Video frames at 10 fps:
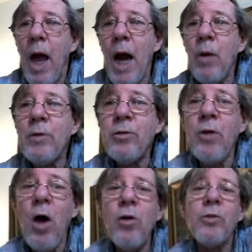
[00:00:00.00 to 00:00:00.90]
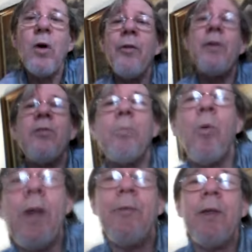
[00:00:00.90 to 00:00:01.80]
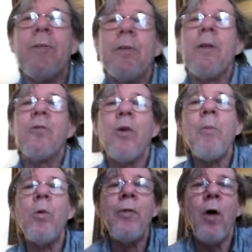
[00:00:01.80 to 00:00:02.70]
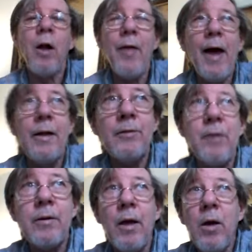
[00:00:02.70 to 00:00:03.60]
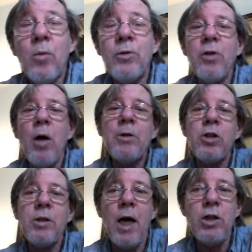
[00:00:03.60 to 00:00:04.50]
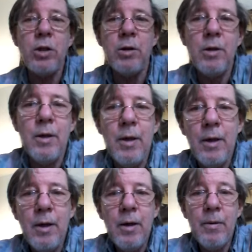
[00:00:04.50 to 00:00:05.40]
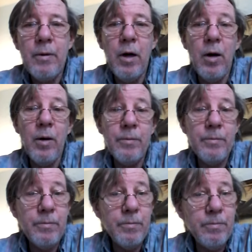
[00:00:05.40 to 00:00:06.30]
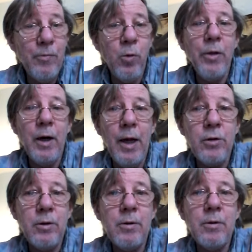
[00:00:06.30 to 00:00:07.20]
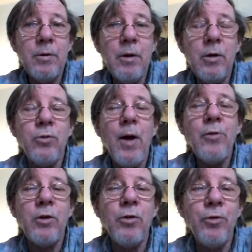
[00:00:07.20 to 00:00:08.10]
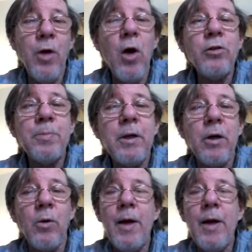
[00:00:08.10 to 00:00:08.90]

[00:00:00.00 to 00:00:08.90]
Anyway, so those are all the disappointing things, and the trouble with all of that is that with so much attention, you know, before the election addressed to those particular